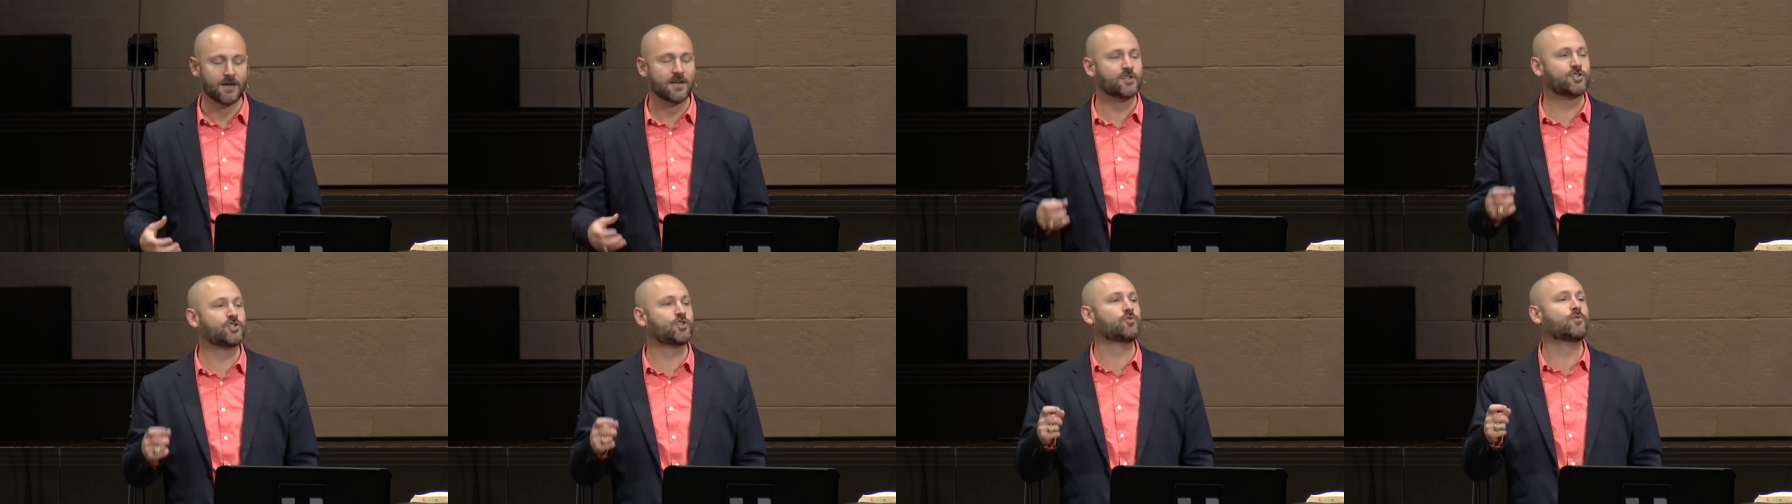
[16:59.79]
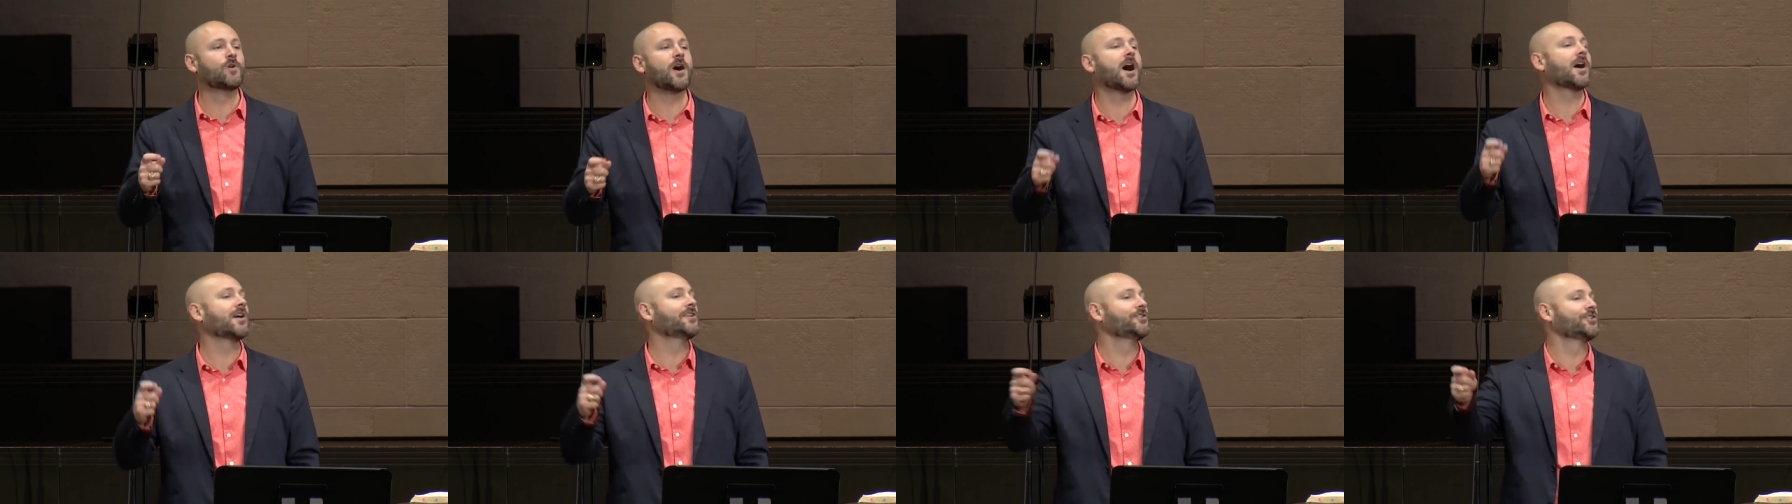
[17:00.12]
to
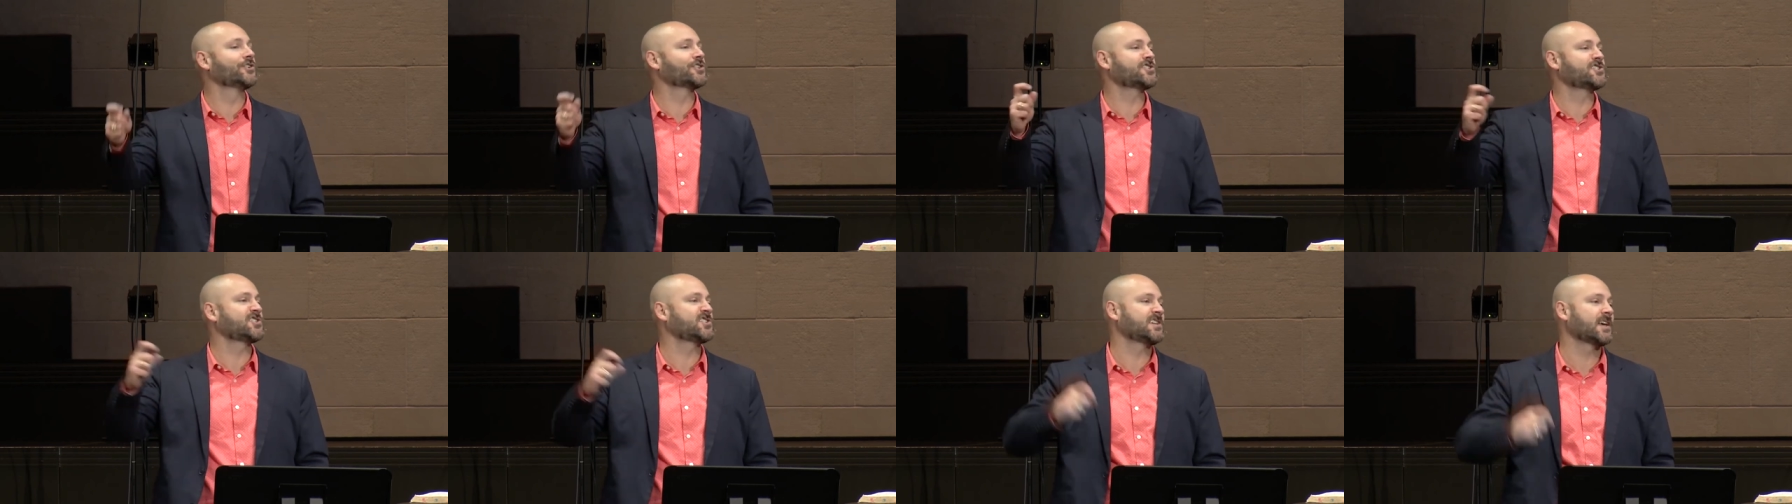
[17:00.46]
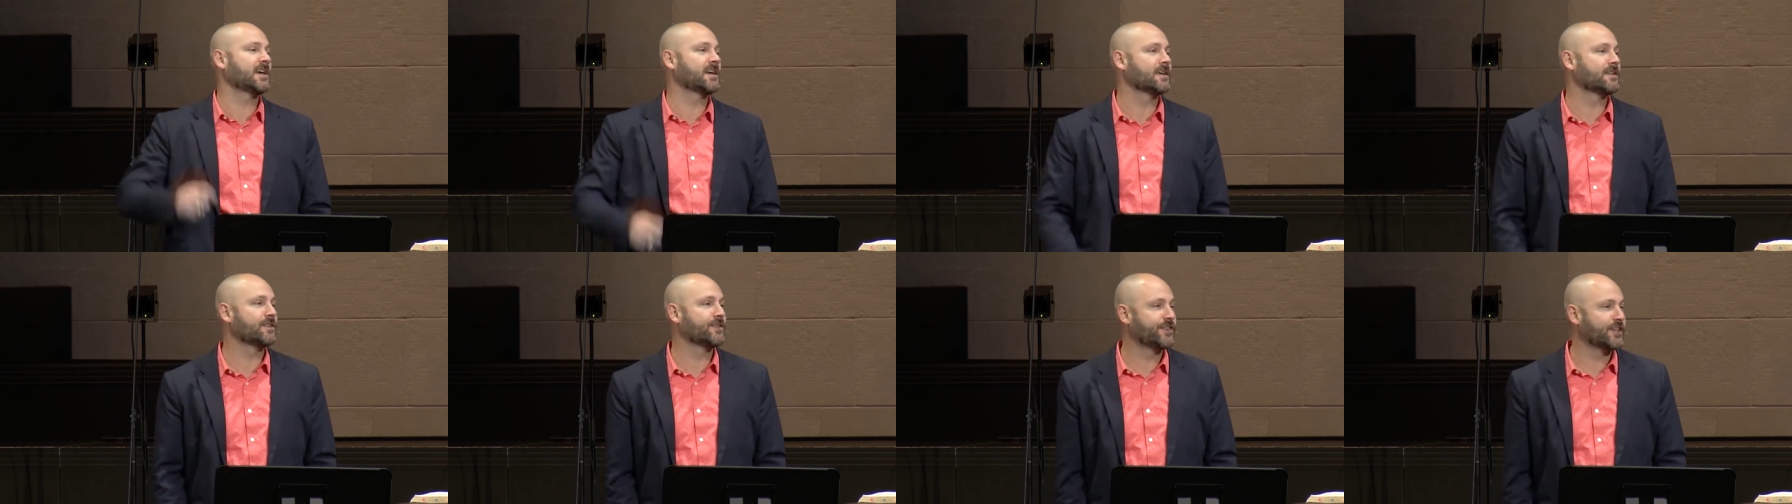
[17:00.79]

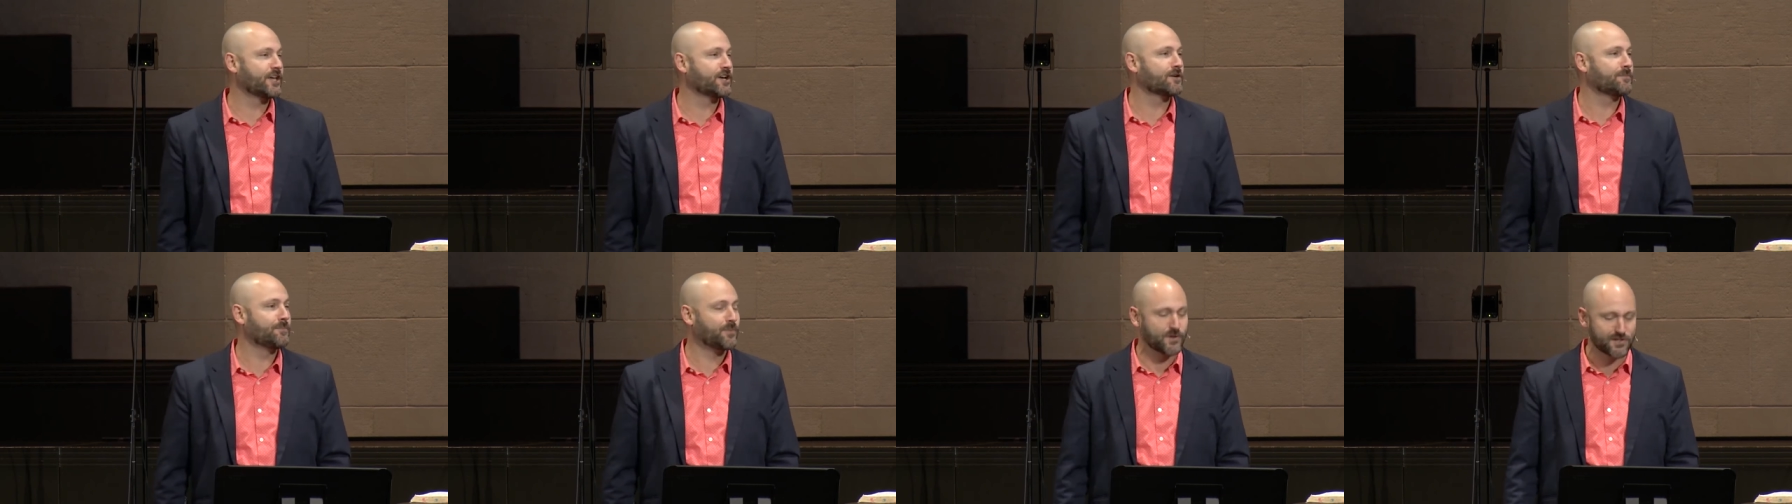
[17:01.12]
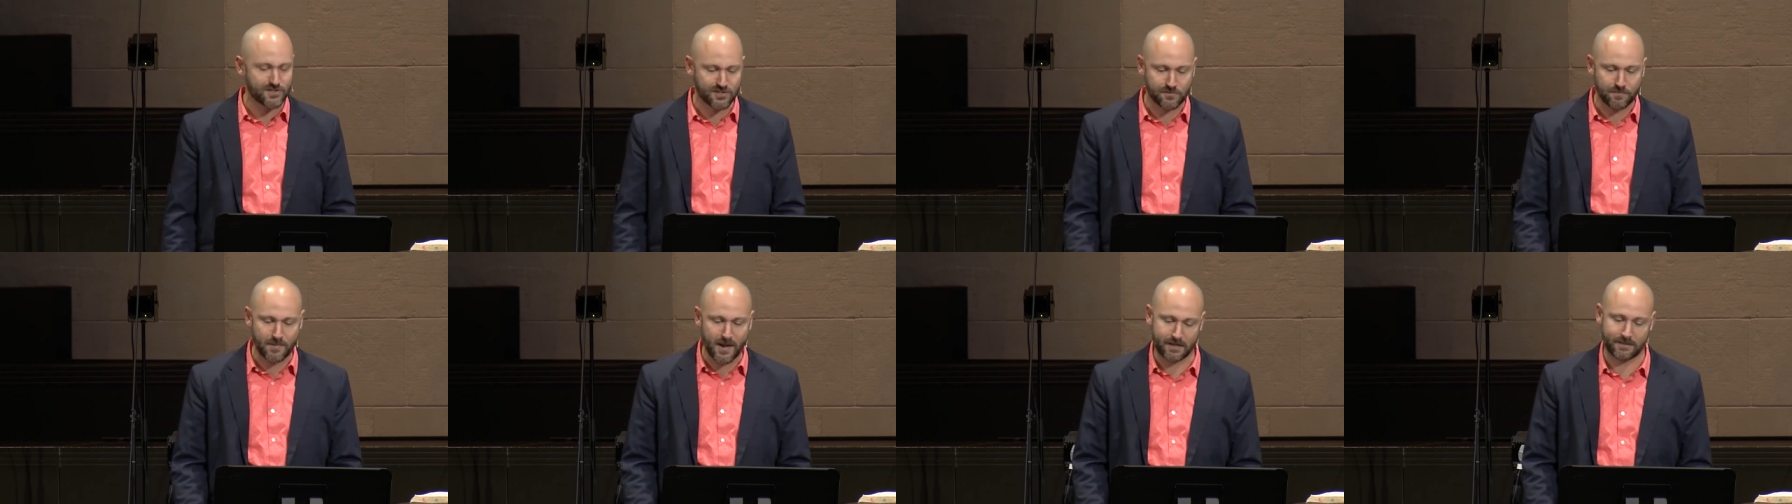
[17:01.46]
understand their
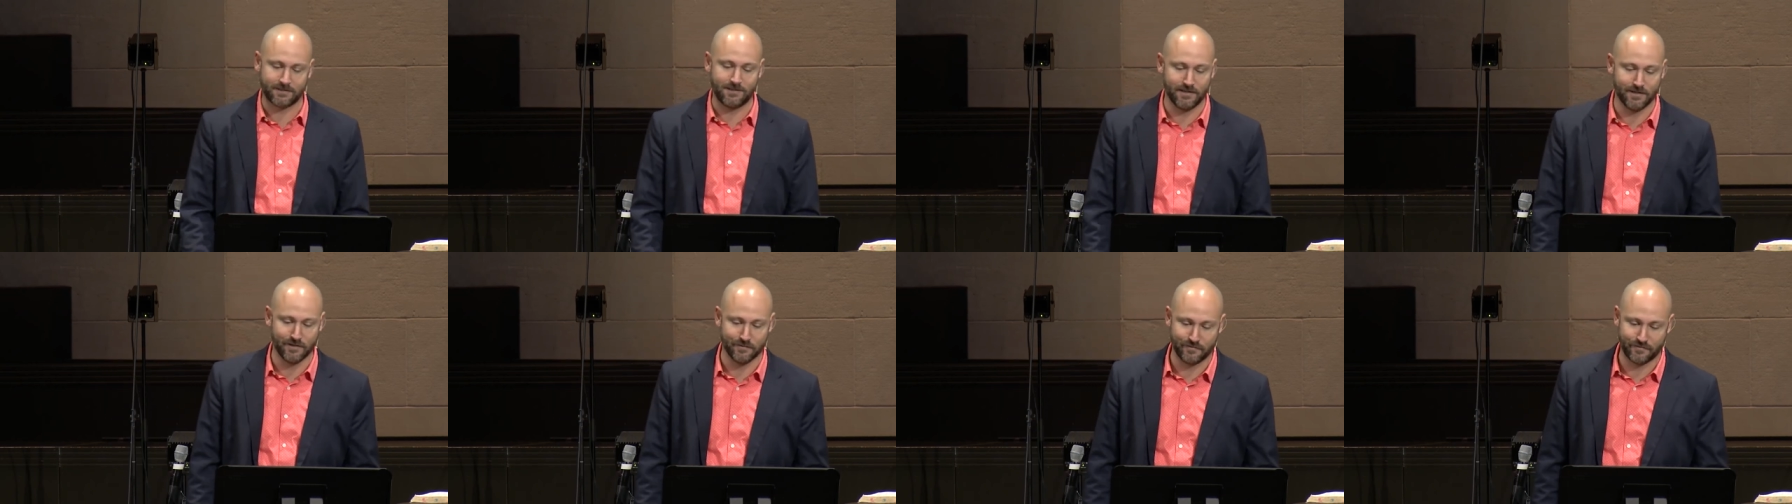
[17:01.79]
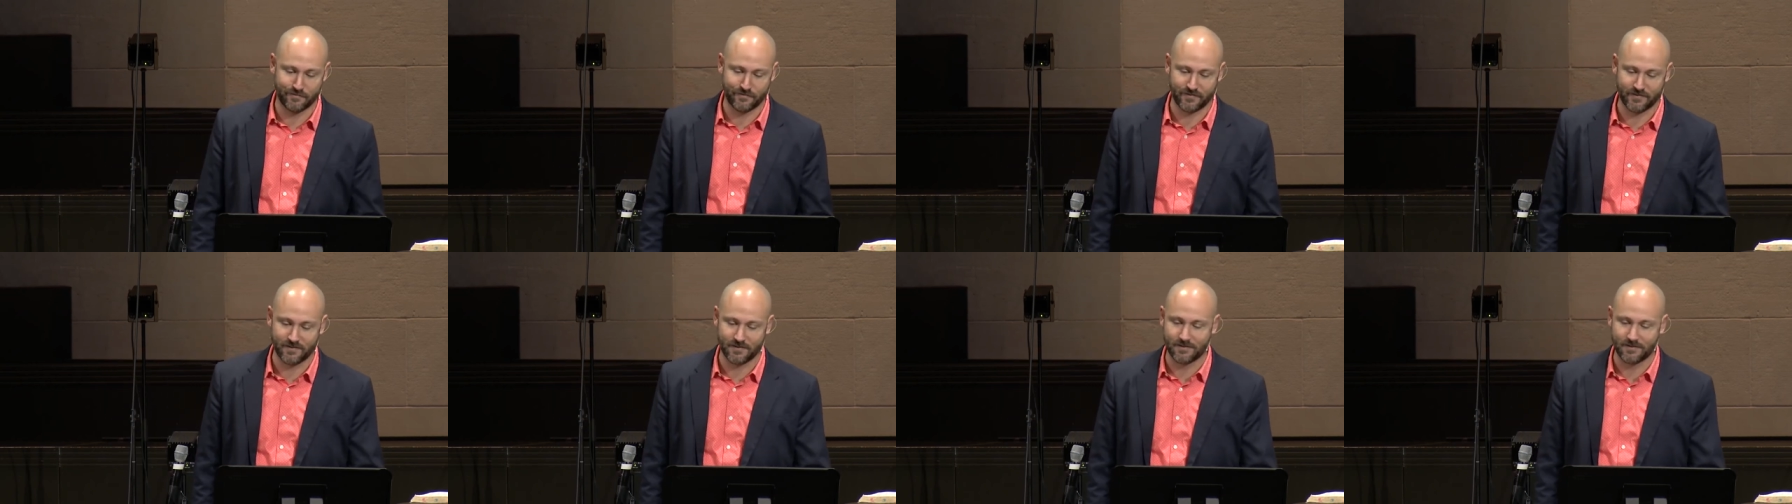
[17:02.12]
perspective.